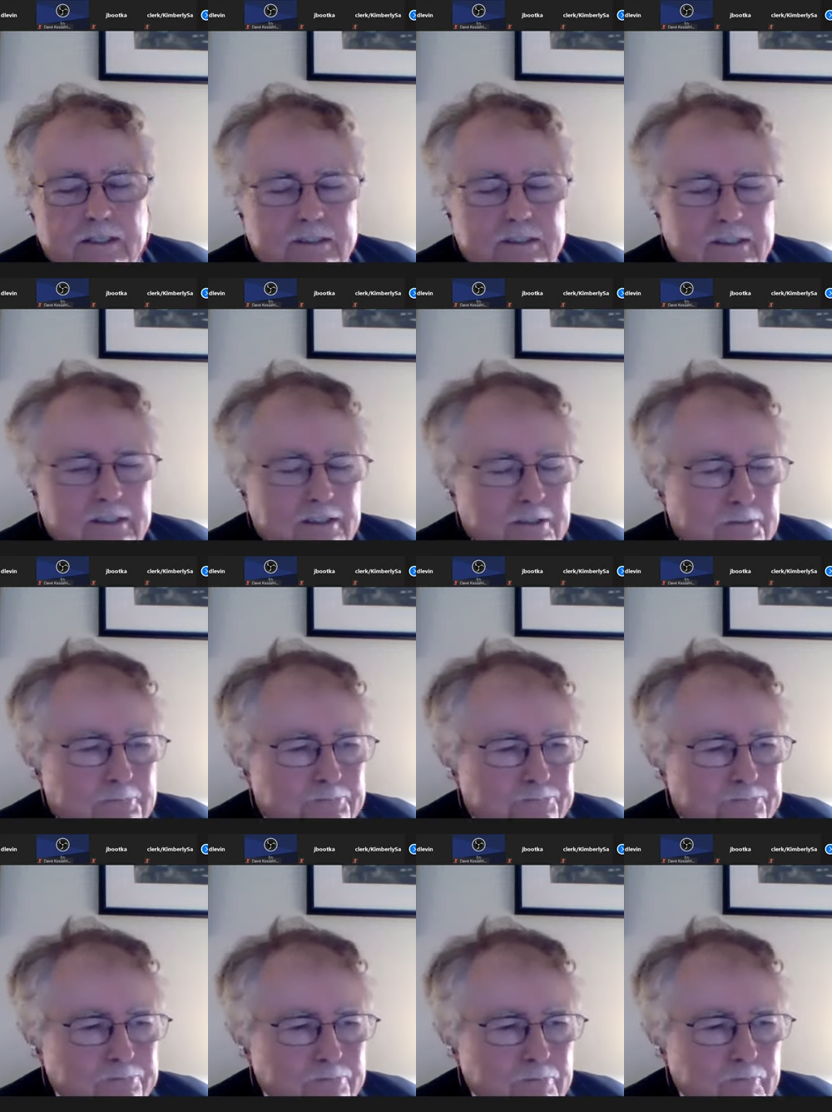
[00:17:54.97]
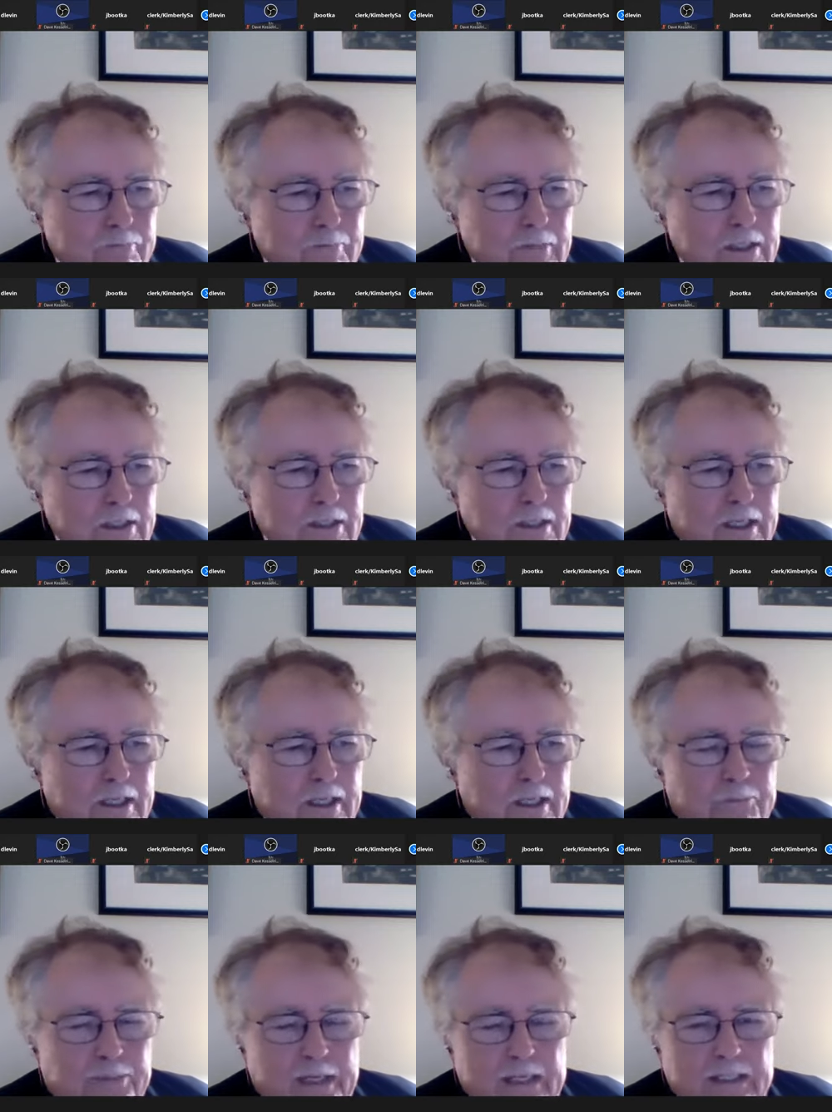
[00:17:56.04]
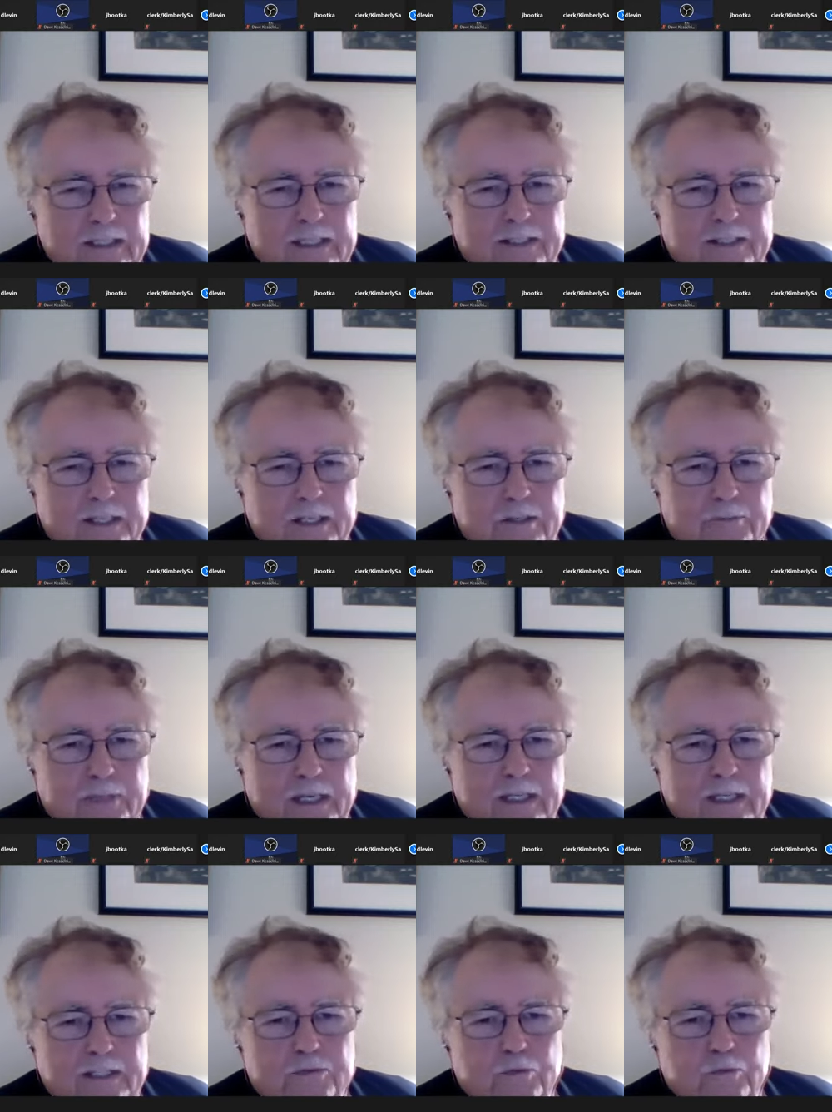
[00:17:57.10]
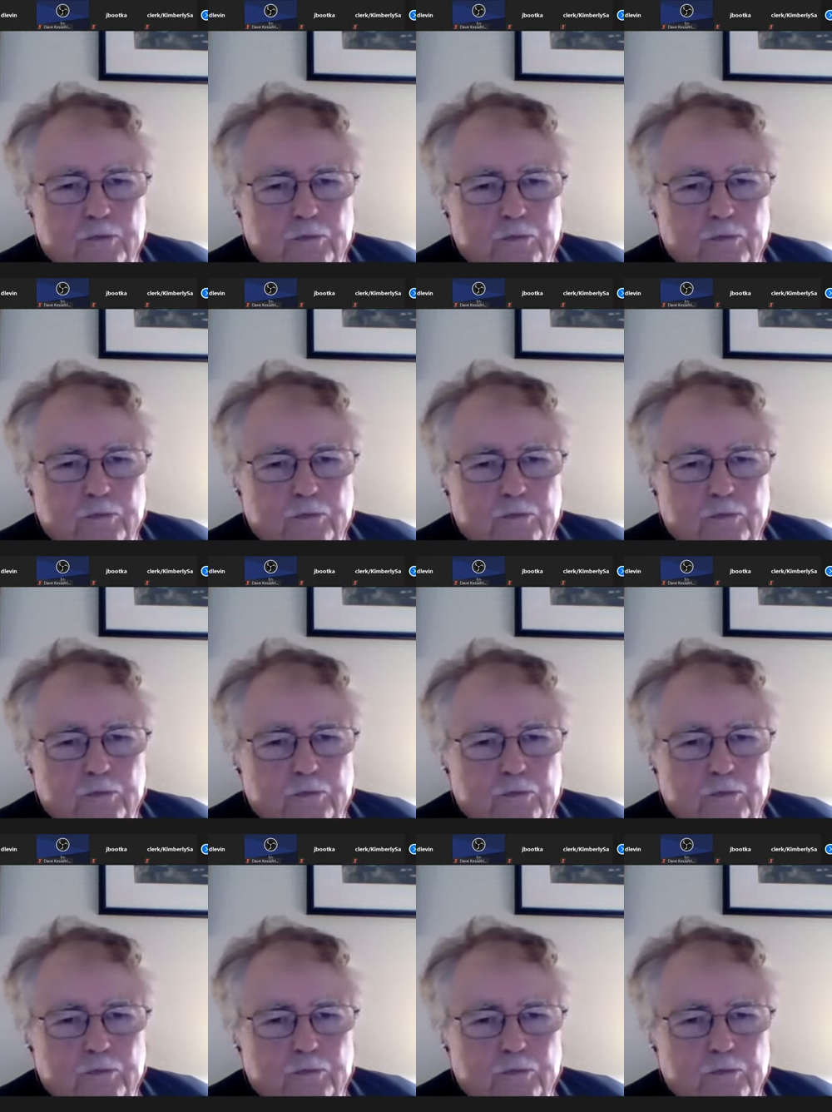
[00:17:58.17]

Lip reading: the appellee there. Appellees